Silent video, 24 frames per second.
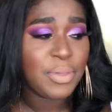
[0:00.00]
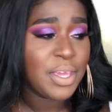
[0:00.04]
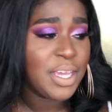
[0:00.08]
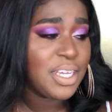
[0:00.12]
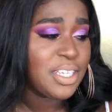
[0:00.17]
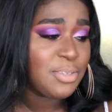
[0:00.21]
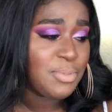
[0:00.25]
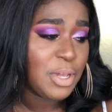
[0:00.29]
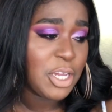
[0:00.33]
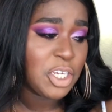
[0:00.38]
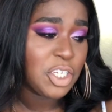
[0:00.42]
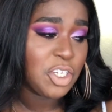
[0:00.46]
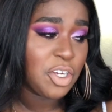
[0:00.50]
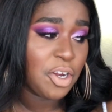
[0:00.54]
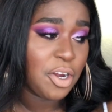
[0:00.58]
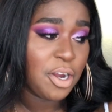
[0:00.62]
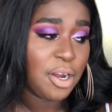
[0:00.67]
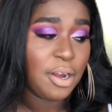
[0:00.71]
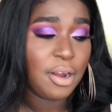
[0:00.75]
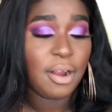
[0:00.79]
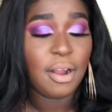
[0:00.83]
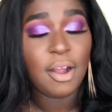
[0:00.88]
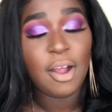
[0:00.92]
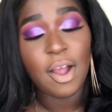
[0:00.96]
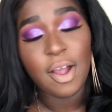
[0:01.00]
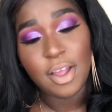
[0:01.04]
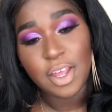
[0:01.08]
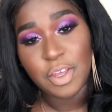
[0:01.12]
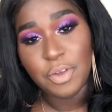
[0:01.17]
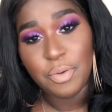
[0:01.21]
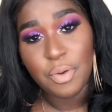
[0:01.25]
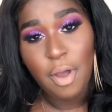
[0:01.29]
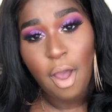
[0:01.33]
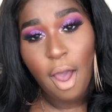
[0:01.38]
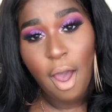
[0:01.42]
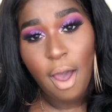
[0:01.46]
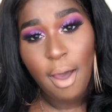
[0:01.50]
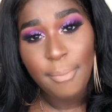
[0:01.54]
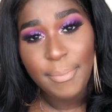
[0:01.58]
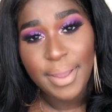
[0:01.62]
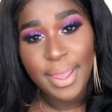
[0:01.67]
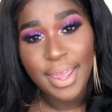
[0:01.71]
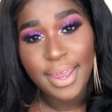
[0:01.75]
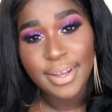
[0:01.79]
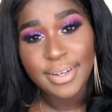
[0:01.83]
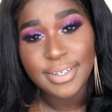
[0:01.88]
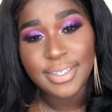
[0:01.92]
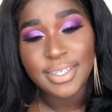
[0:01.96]
Please make sure you
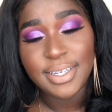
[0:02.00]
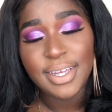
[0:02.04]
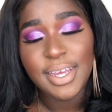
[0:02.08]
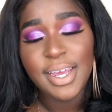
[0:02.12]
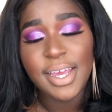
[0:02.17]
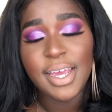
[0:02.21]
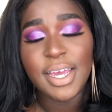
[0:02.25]
comment